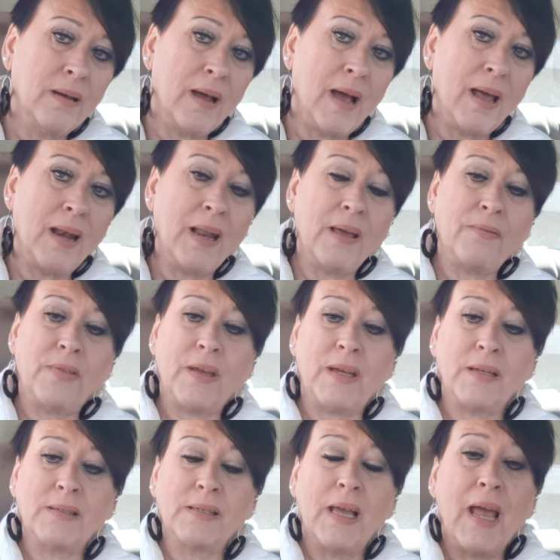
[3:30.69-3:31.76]
I love
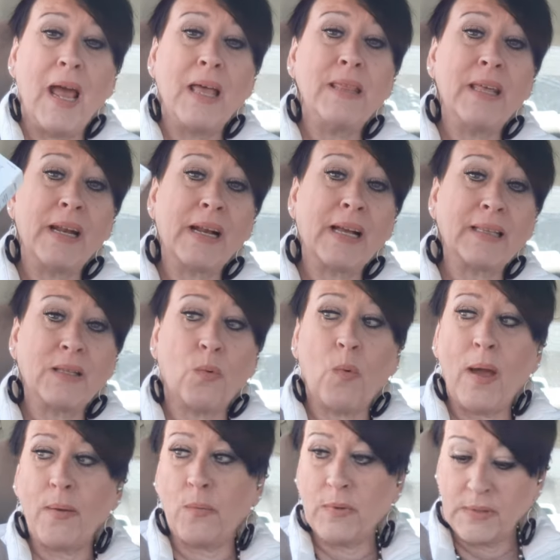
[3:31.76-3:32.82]
these. And then I got the
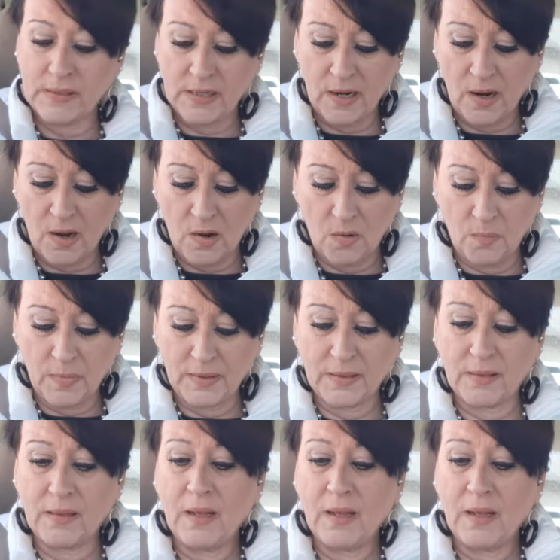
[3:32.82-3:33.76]
white ones at home, but